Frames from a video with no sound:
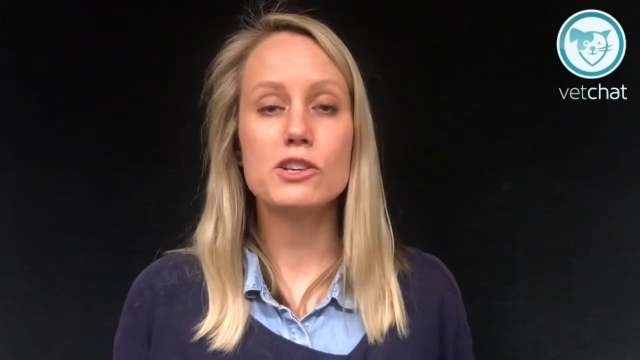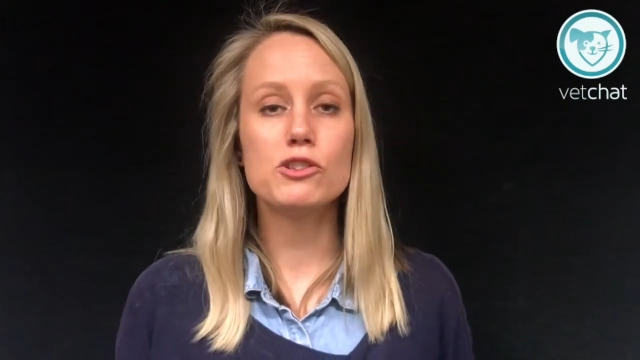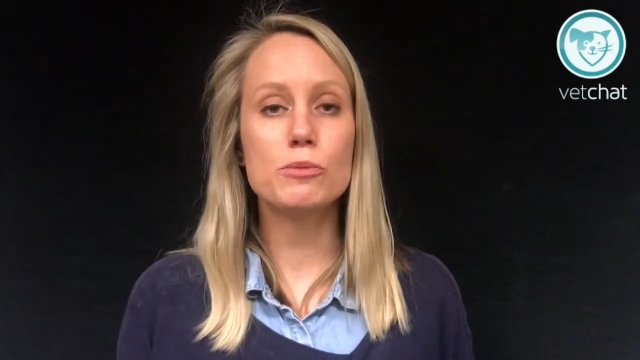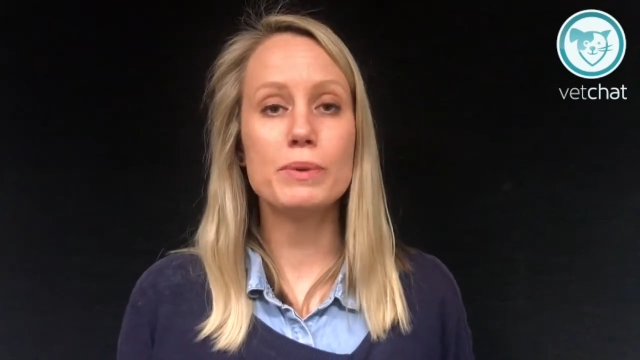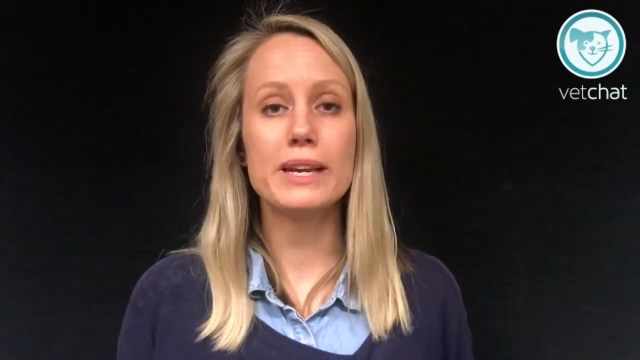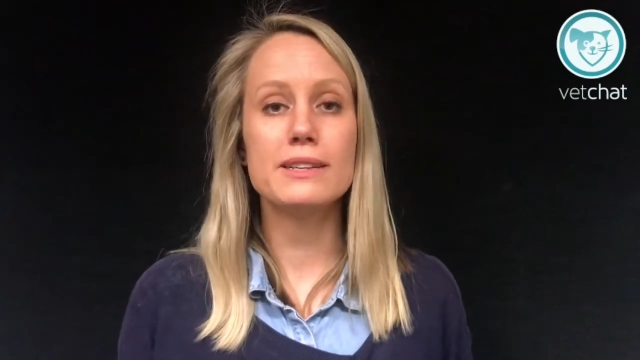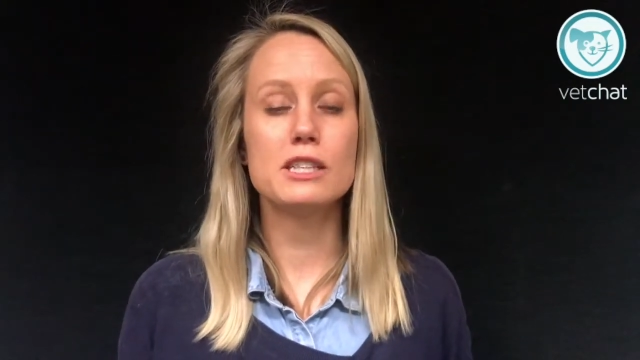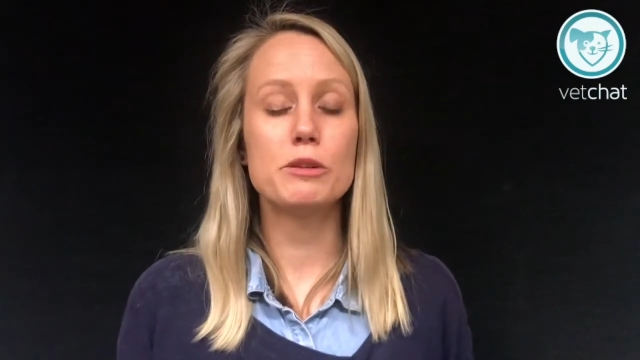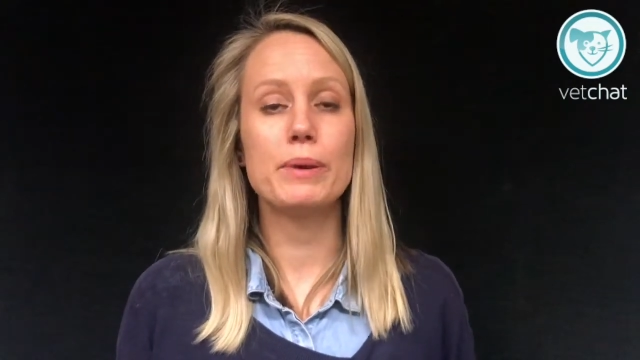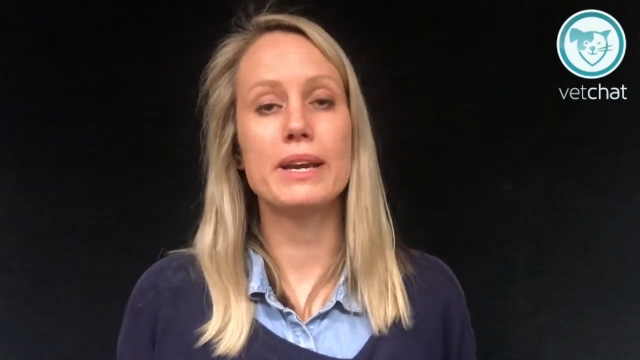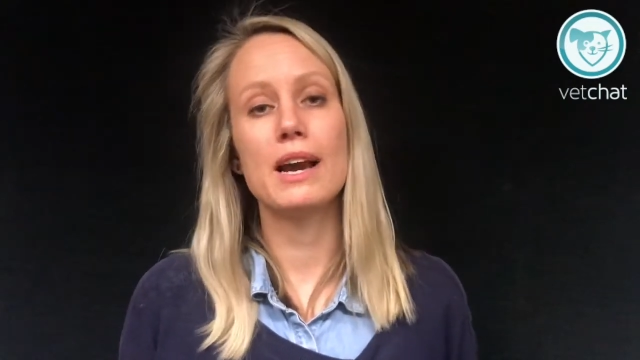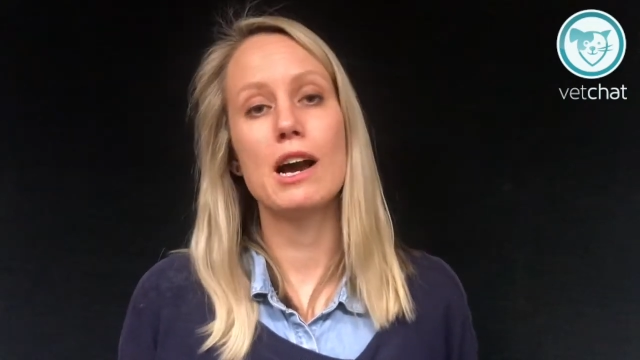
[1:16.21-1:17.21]
They should be easy
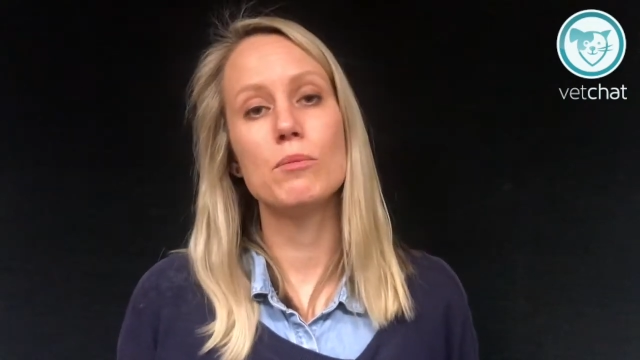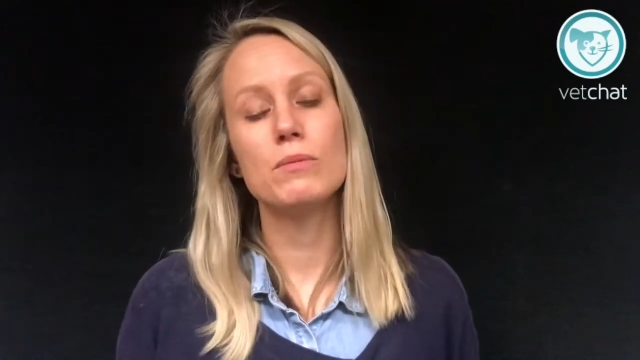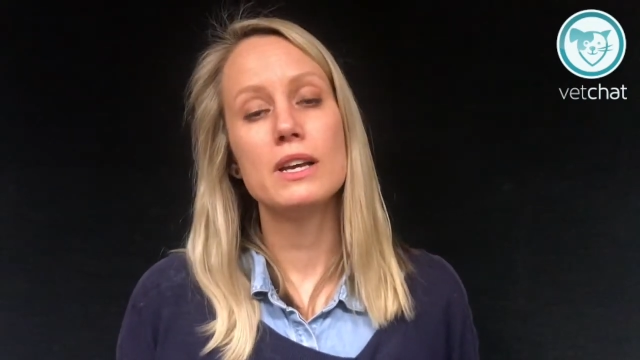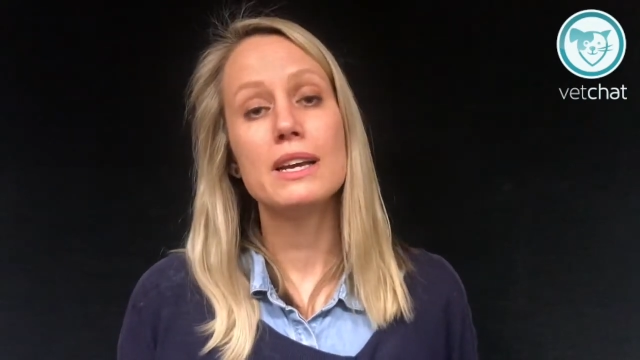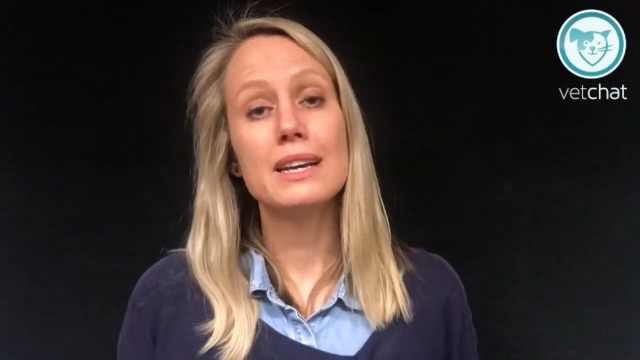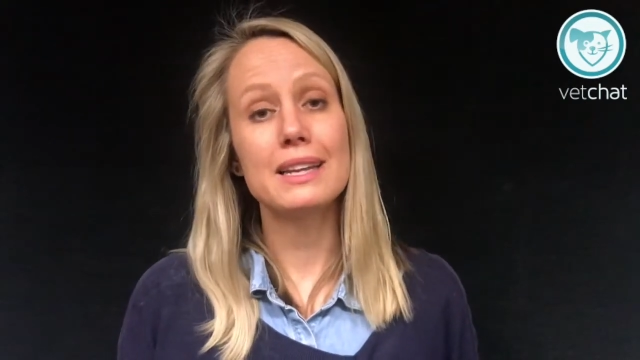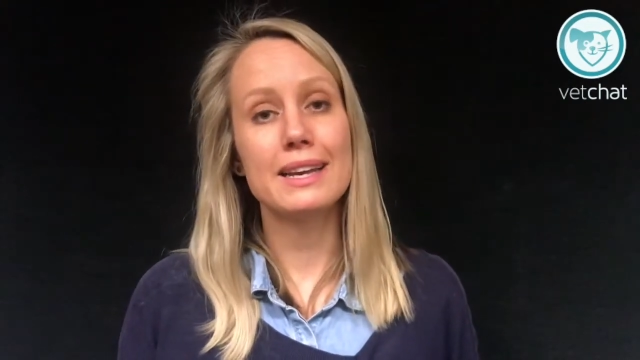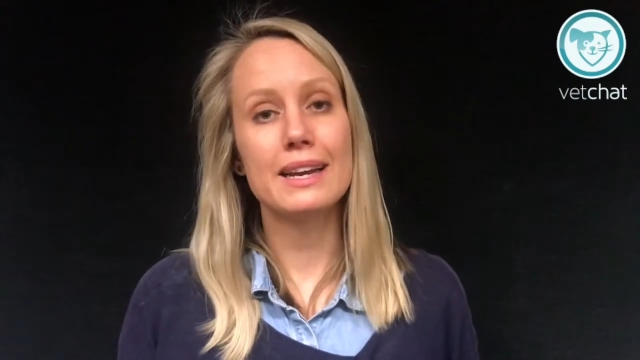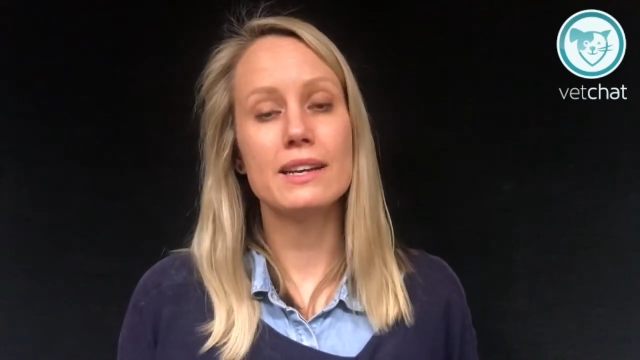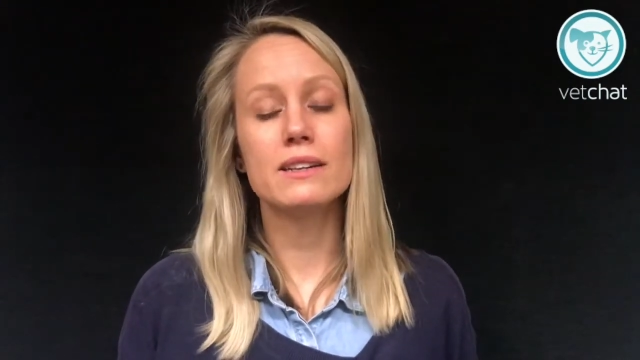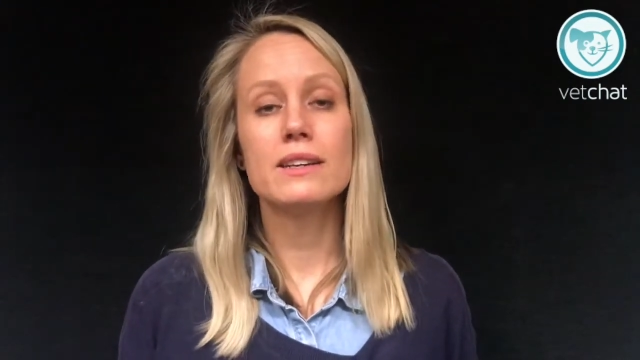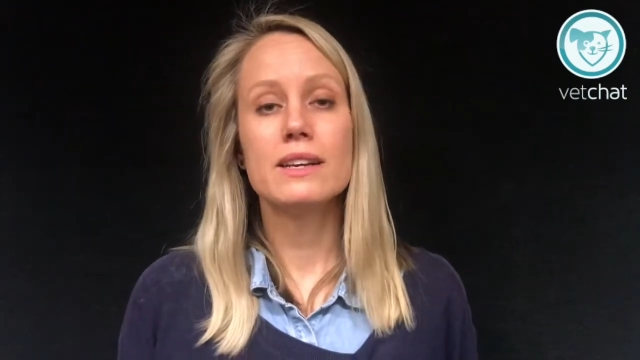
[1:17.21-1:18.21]
to pick up,
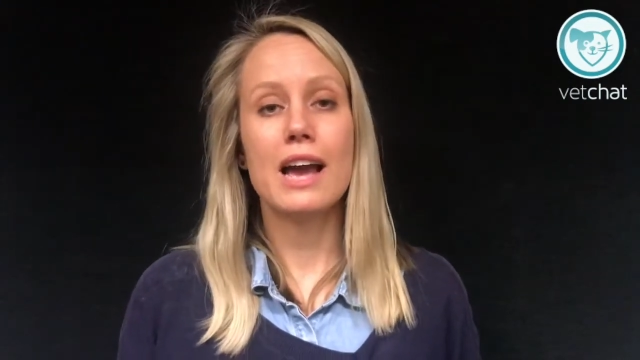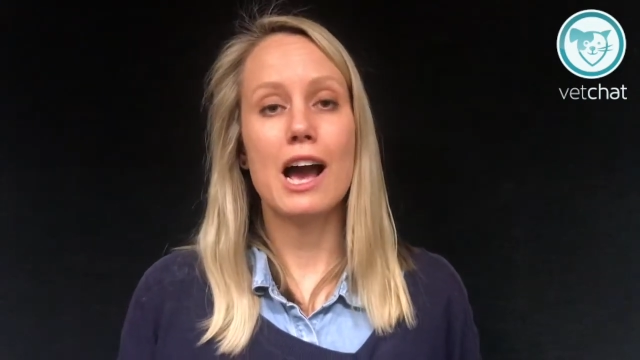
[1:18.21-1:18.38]
clean.